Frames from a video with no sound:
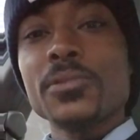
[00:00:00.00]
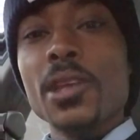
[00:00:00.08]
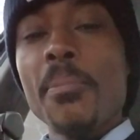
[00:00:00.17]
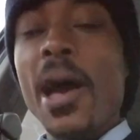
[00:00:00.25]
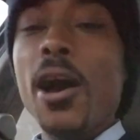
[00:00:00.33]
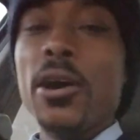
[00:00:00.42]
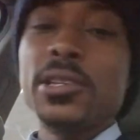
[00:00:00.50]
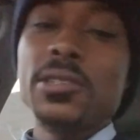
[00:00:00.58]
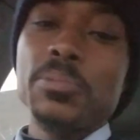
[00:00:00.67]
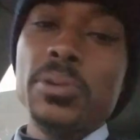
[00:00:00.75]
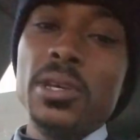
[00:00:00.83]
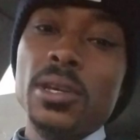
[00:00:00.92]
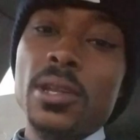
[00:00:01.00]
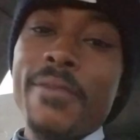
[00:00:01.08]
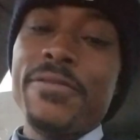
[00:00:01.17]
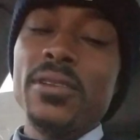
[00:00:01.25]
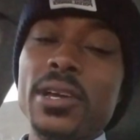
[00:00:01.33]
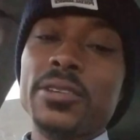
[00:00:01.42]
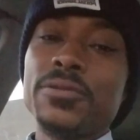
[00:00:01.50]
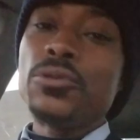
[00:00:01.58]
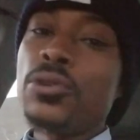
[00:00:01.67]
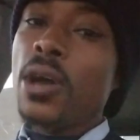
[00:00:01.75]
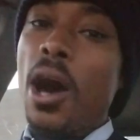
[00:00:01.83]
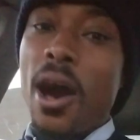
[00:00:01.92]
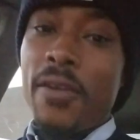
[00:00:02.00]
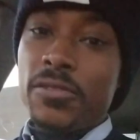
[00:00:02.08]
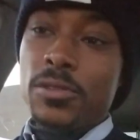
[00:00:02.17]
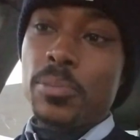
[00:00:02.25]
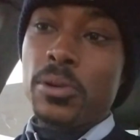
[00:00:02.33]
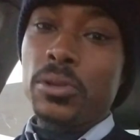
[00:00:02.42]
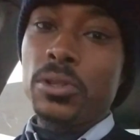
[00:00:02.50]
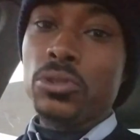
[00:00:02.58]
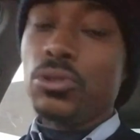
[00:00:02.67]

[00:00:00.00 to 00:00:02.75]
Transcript: in my honest opinion, I feel like if you're in an office building,